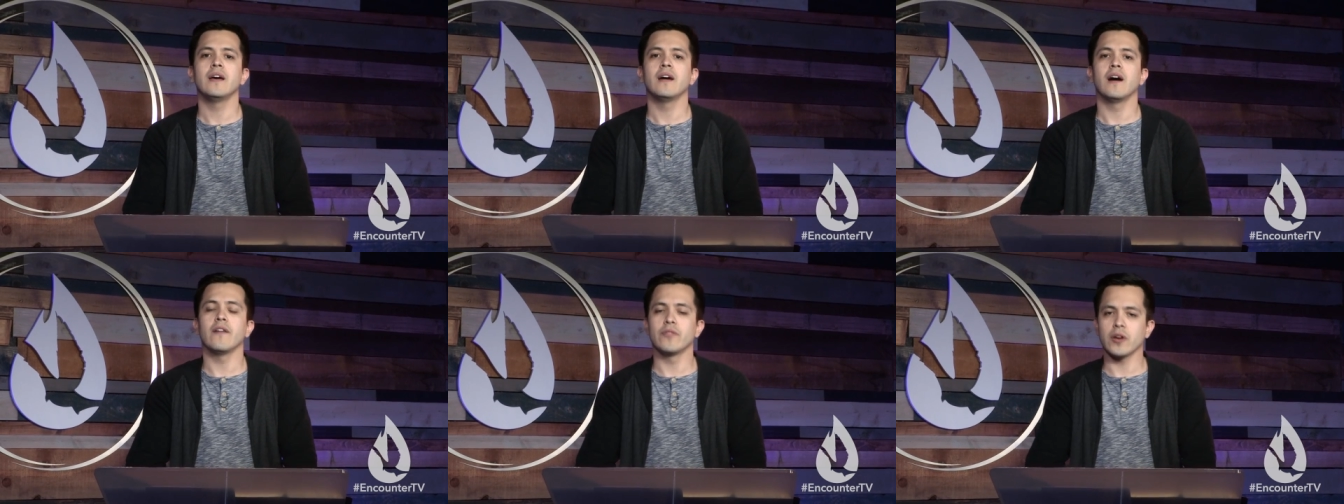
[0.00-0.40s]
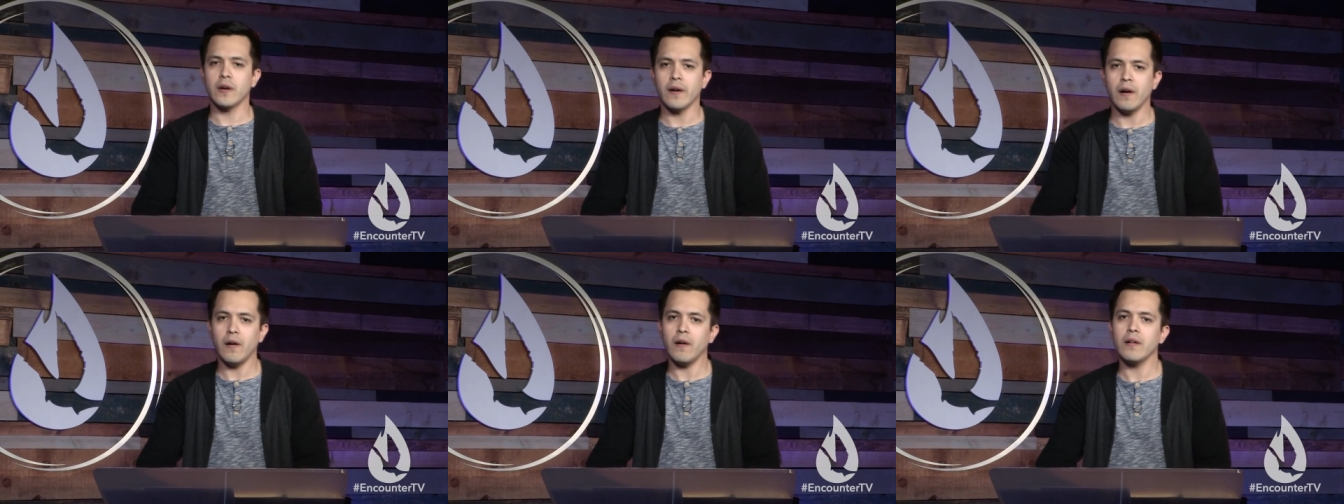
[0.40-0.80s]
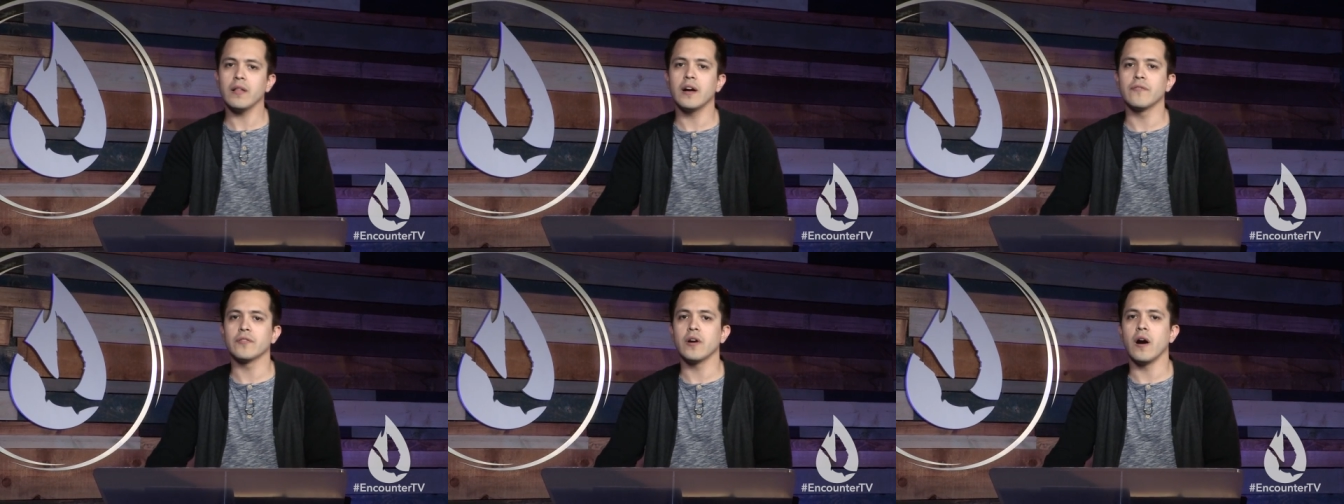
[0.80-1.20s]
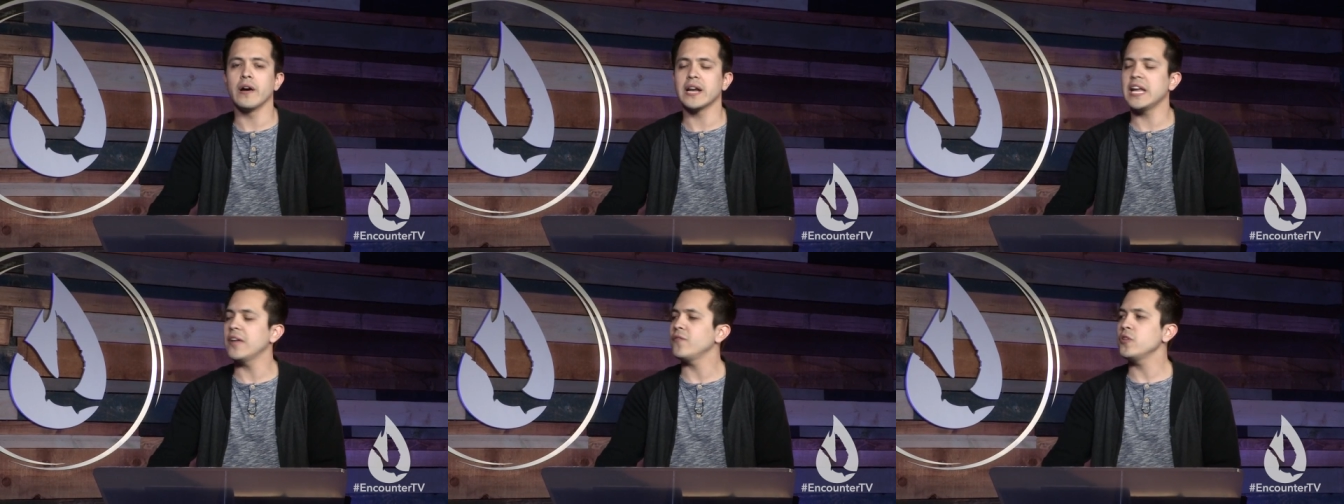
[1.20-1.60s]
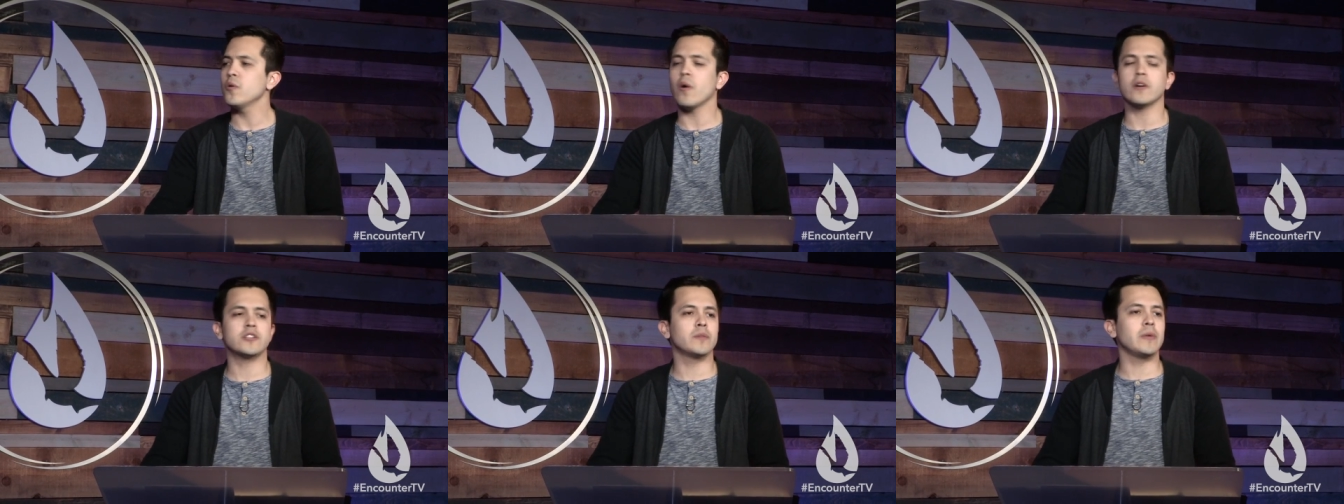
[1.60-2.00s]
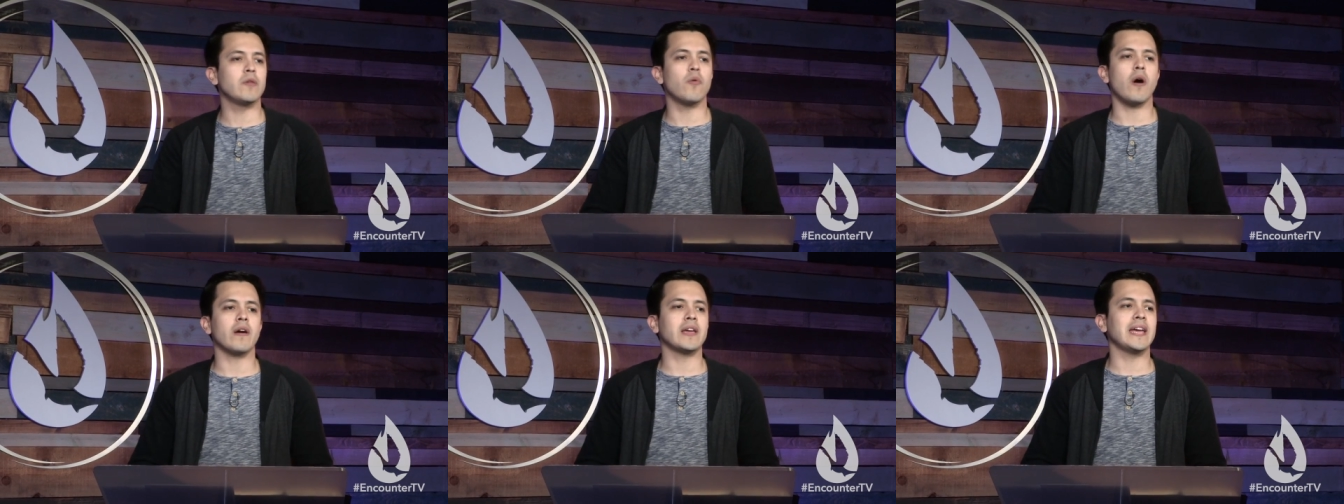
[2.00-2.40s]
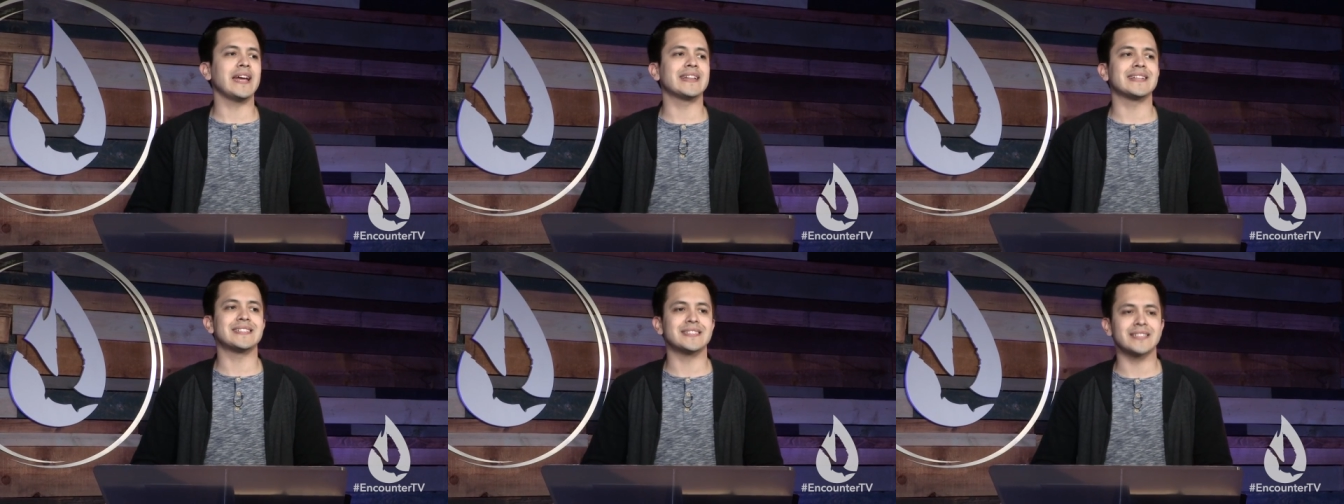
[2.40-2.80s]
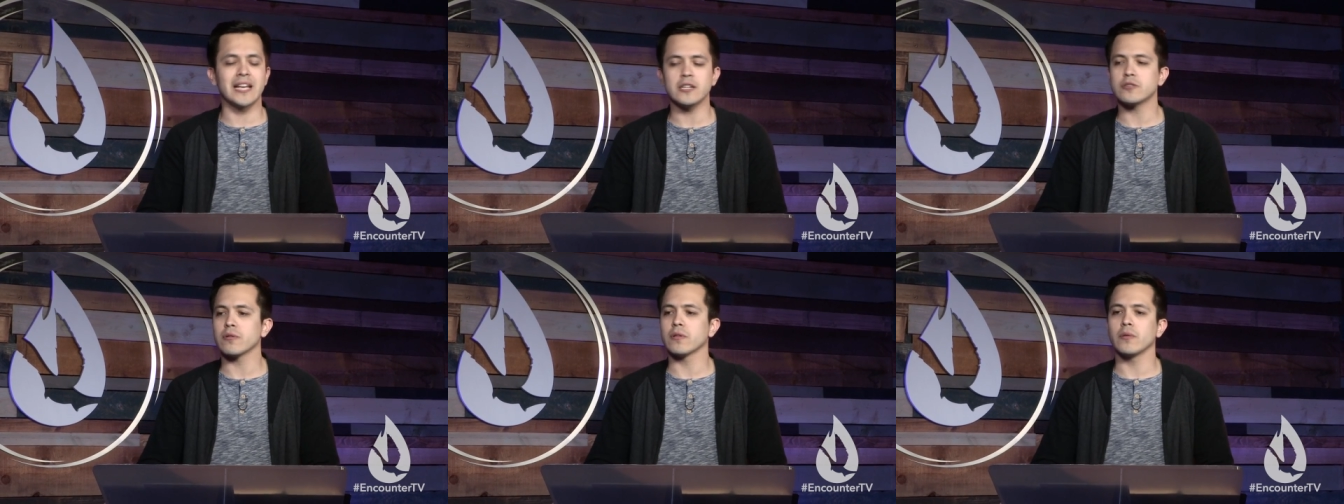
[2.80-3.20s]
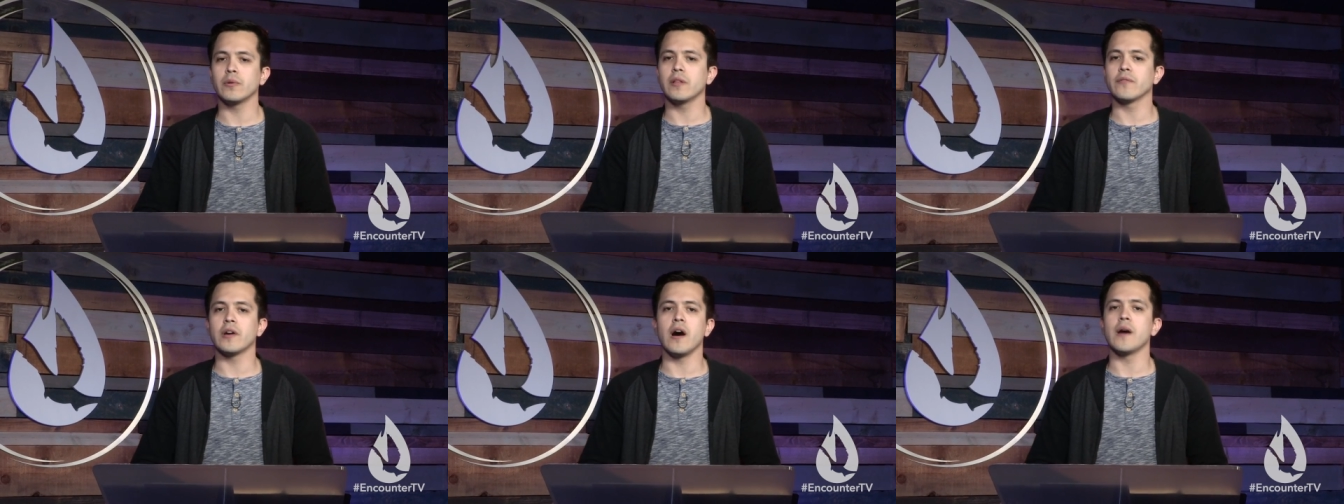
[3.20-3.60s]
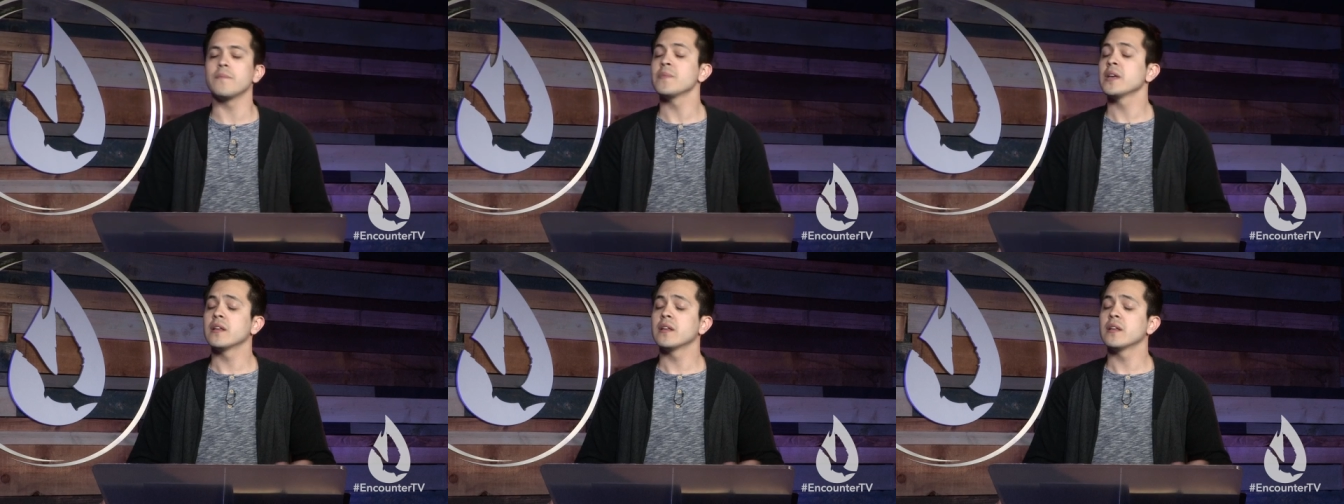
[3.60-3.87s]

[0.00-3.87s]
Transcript: of the call of God, if you are to be walking in the center of the will of God,